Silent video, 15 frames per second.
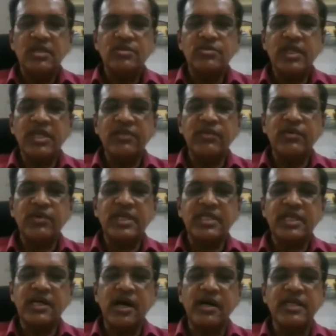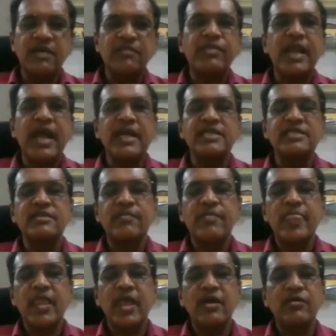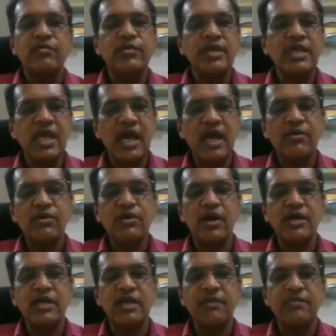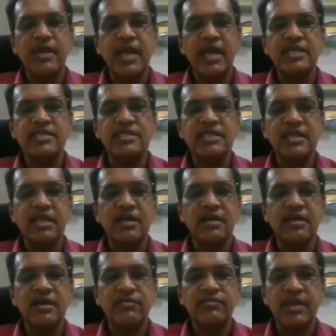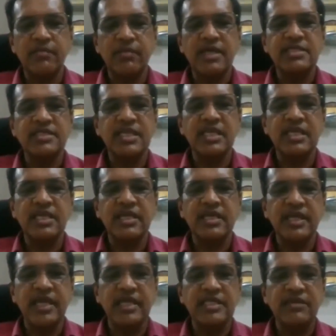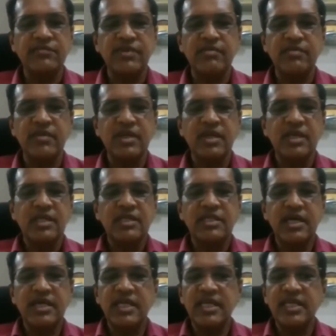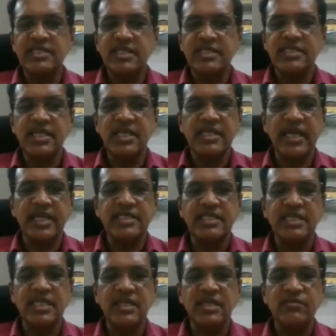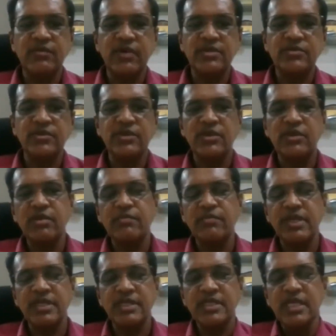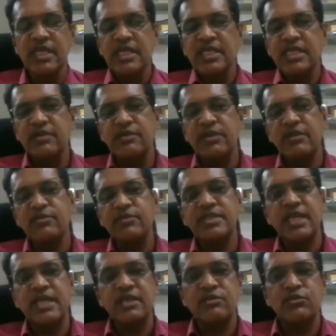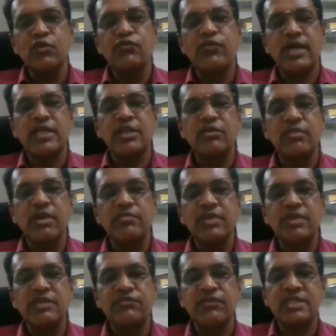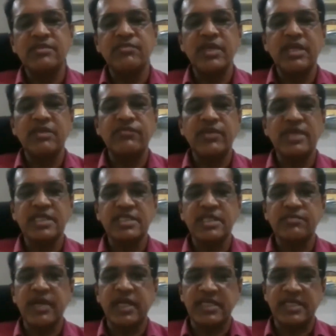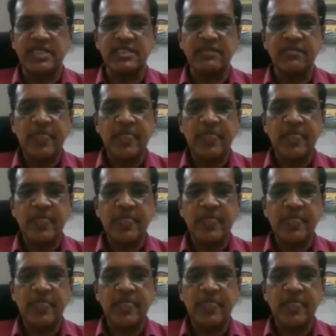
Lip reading: Today, if you look at the concrete plants, we have concrete plants of capacity ranging from 30, 60, 90, 120 cubic meters. Even I would say 240 cubic meters for some infrastructure projects.